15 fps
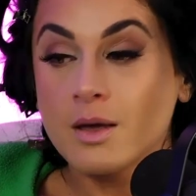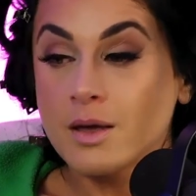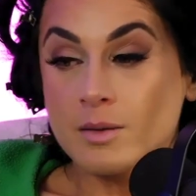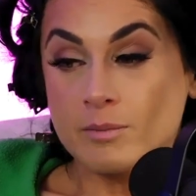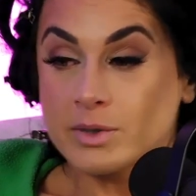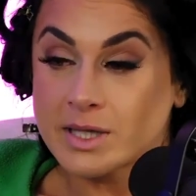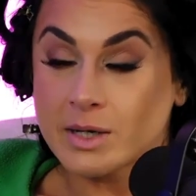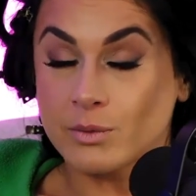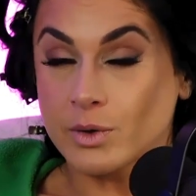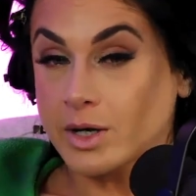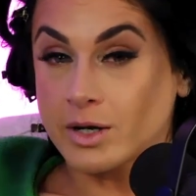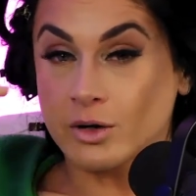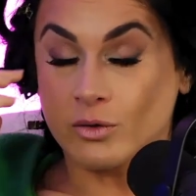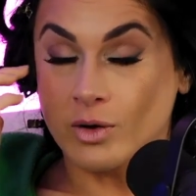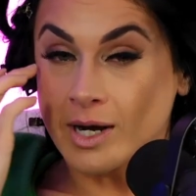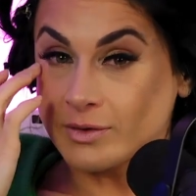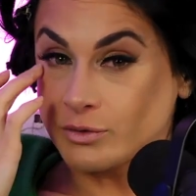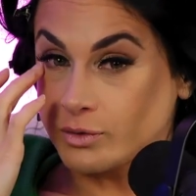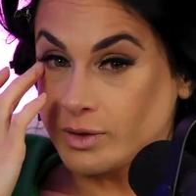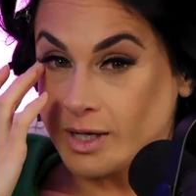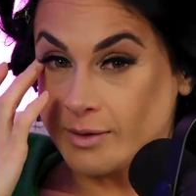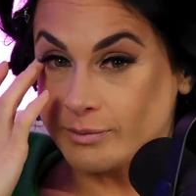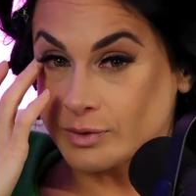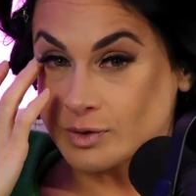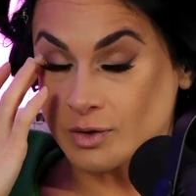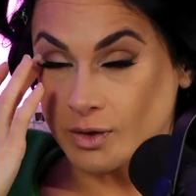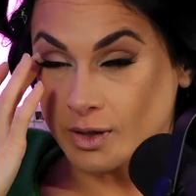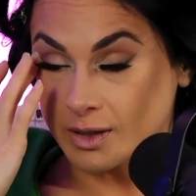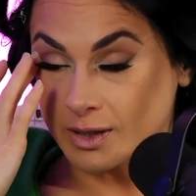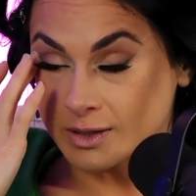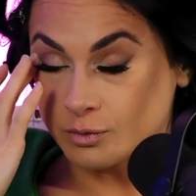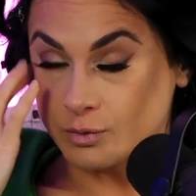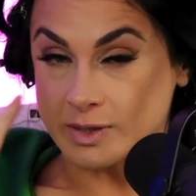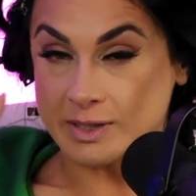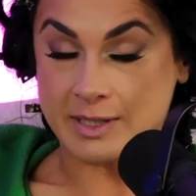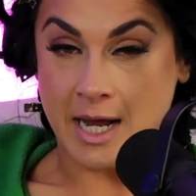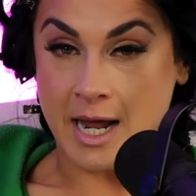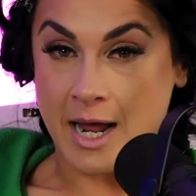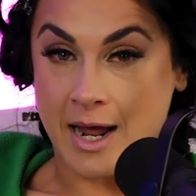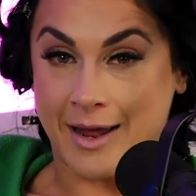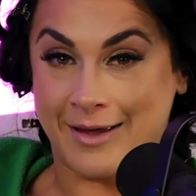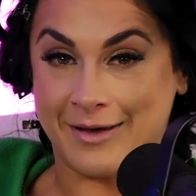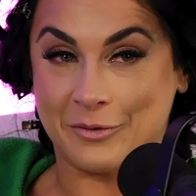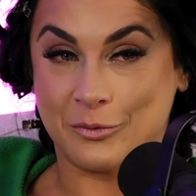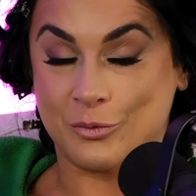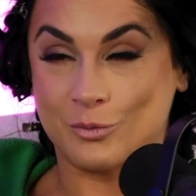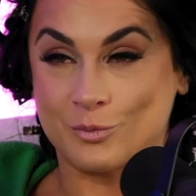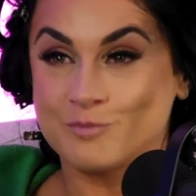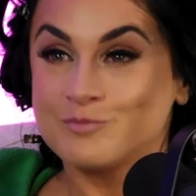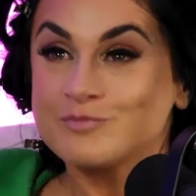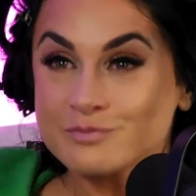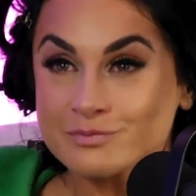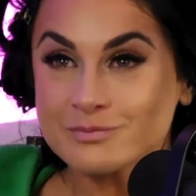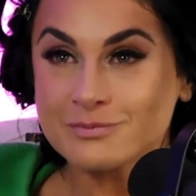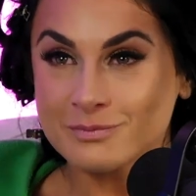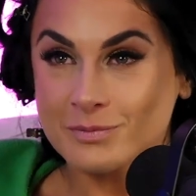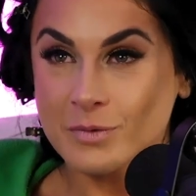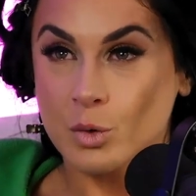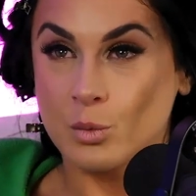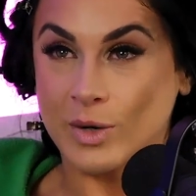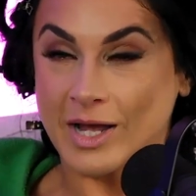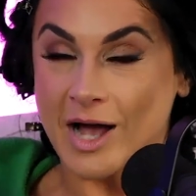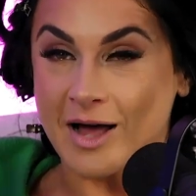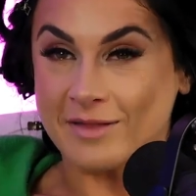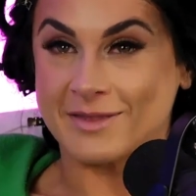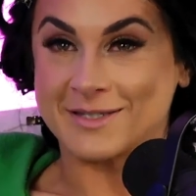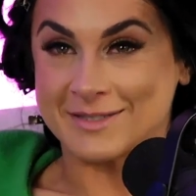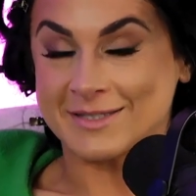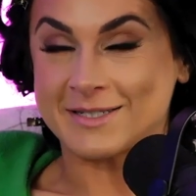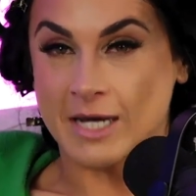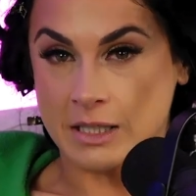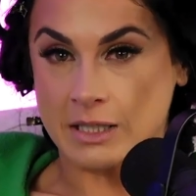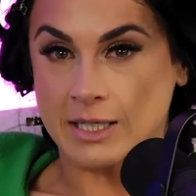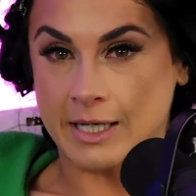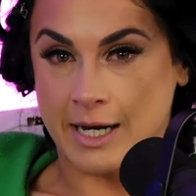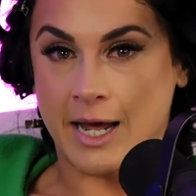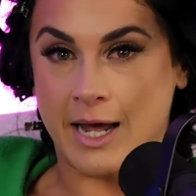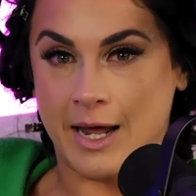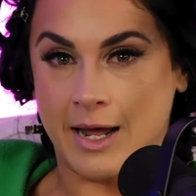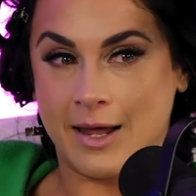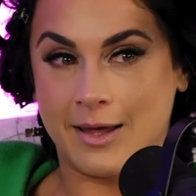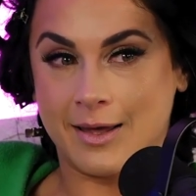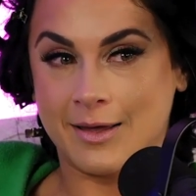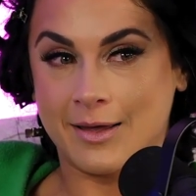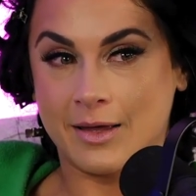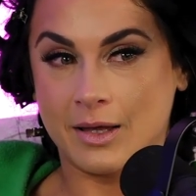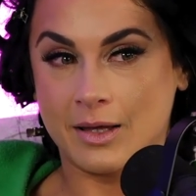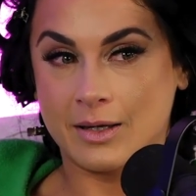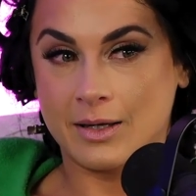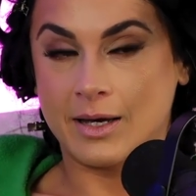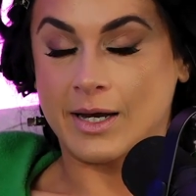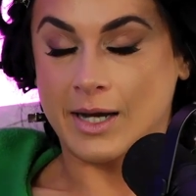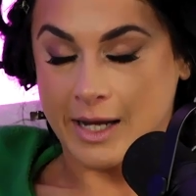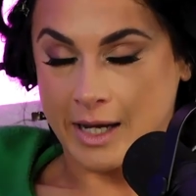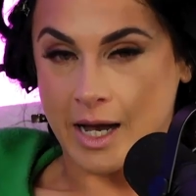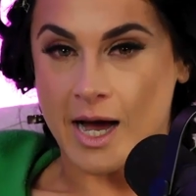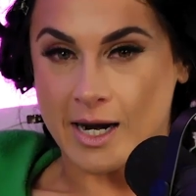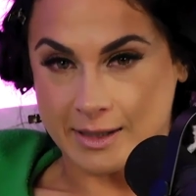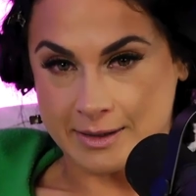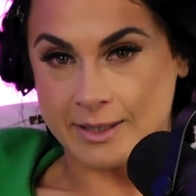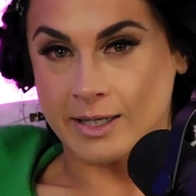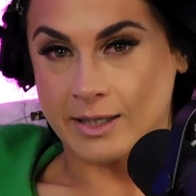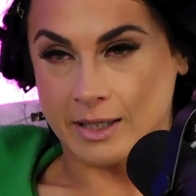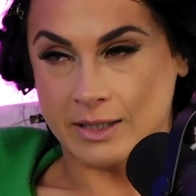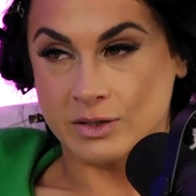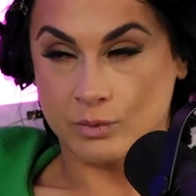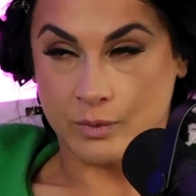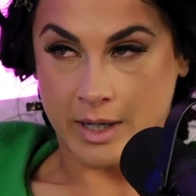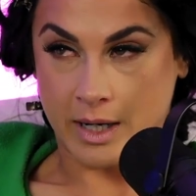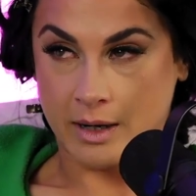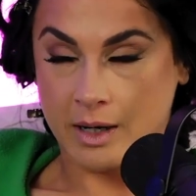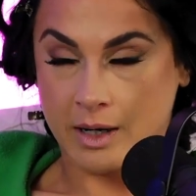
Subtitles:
But then we're gonna cry through the episode. At least we say we got this done today. And I got it done this week.